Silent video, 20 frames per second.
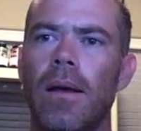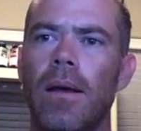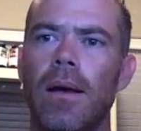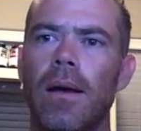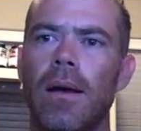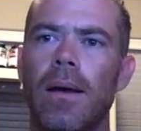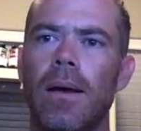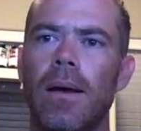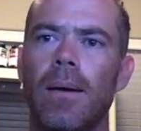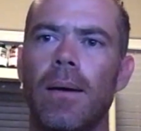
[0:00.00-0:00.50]

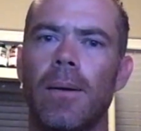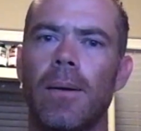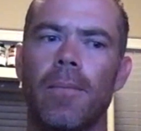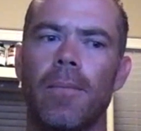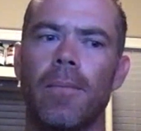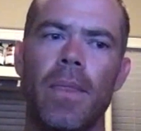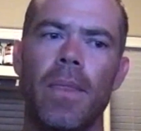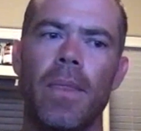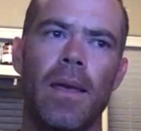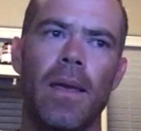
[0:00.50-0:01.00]

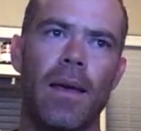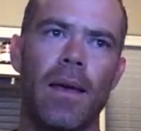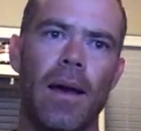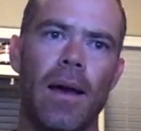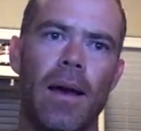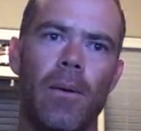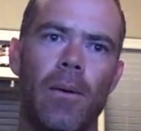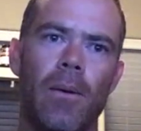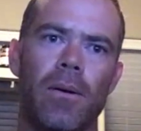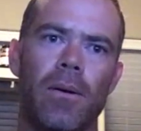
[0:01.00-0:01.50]

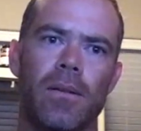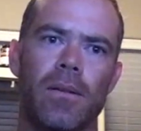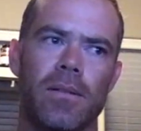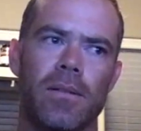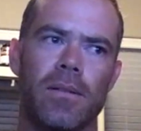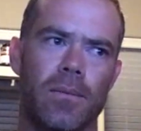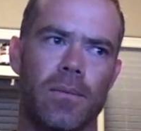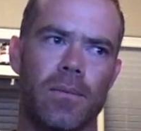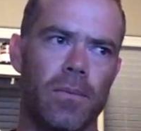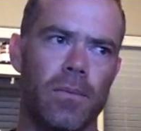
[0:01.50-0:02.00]

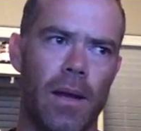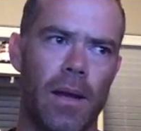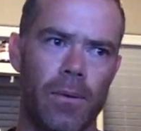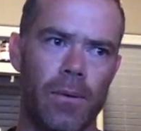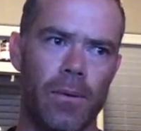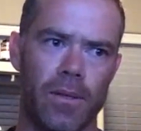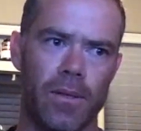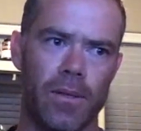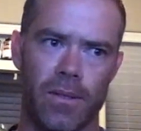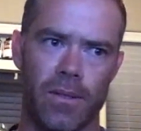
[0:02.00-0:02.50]
When I
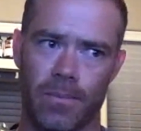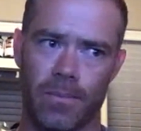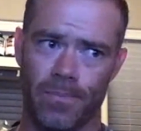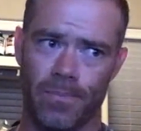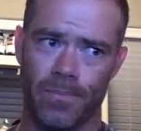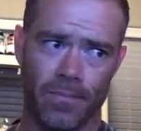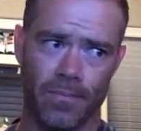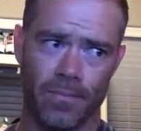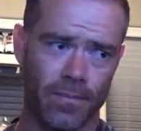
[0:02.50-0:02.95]
was